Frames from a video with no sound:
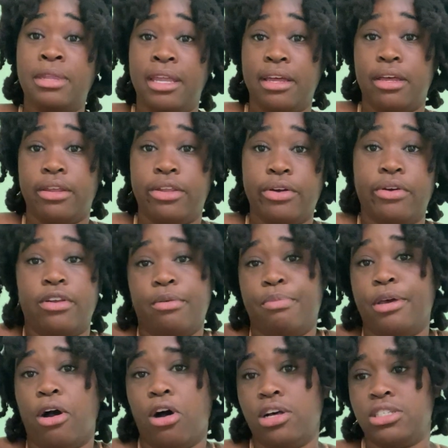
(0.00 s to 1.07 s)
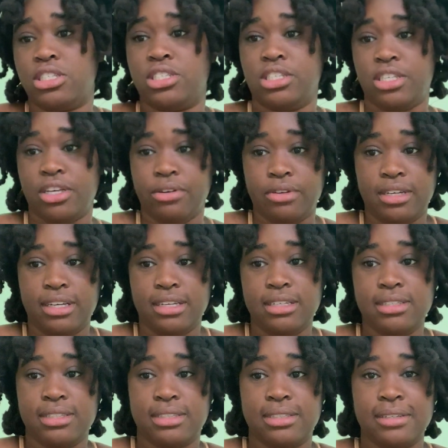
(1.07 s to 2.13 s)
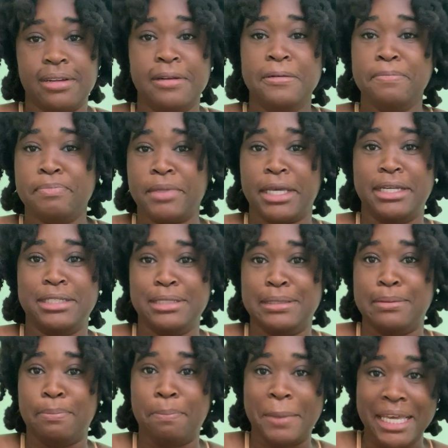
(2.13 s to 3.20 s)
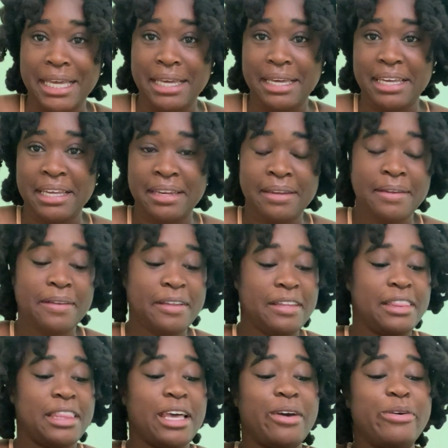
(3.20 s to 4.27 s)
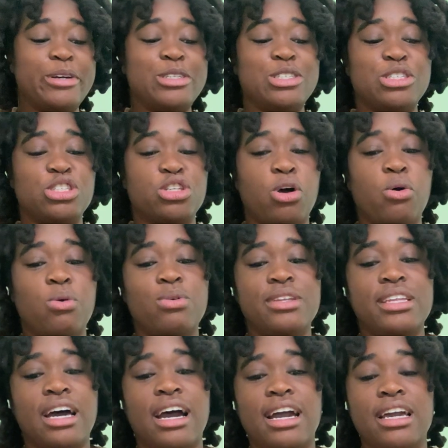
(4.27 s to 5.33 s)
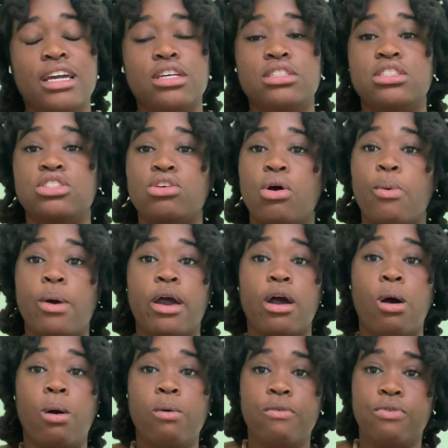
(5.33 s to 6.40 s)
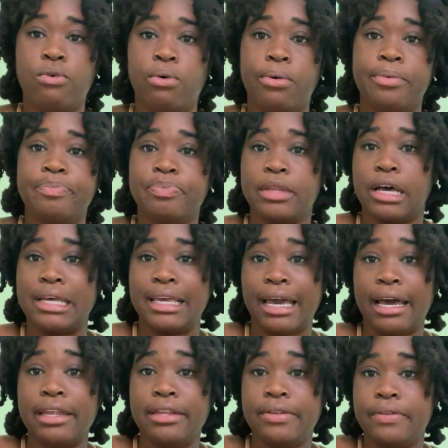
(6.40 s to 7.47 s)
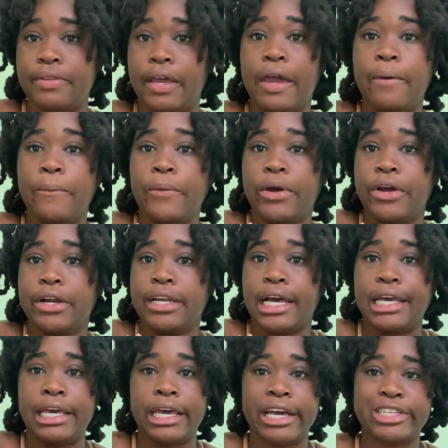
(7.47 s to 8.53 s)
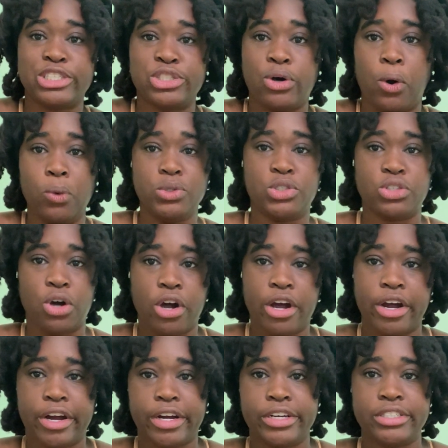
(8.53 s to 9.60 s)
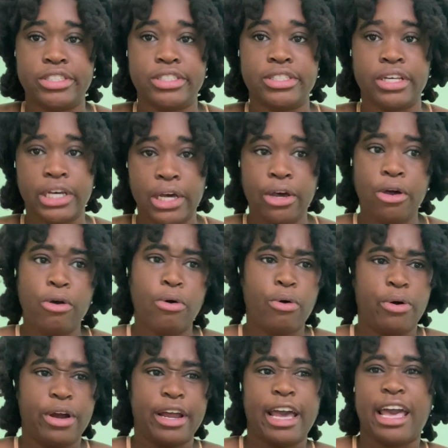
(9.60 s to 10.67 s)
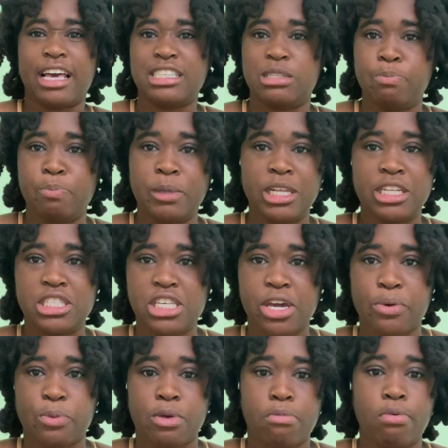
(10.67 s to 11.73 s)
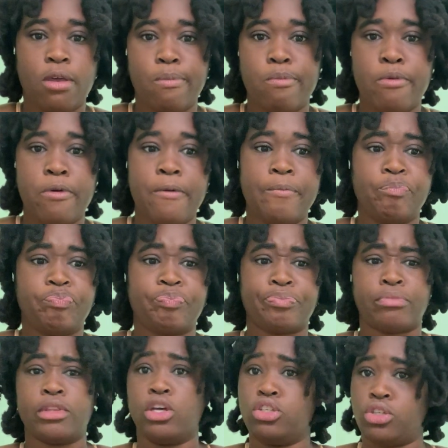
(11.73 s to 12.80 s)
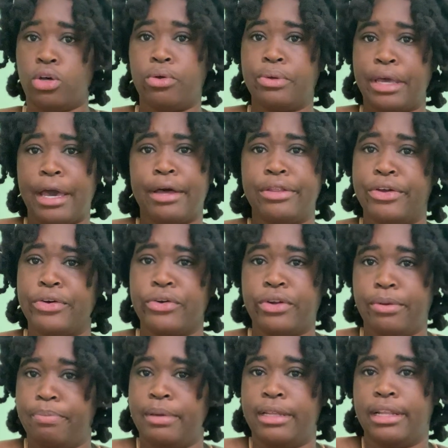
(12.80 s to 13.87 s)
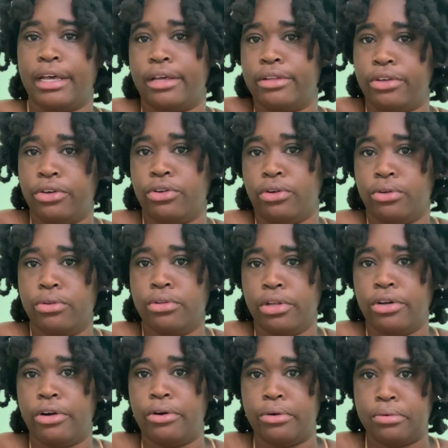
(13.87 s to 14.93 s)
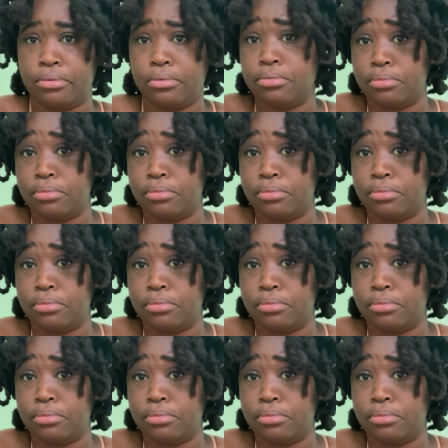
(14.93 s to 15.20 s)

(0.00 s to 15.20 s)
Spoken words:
thinking they're gonna be all serious and just mean. They were so nice, so helpful. Now, yeah, they were like ex-Coast Guards or ex-military people. So yeah, they're gonna be like, you know,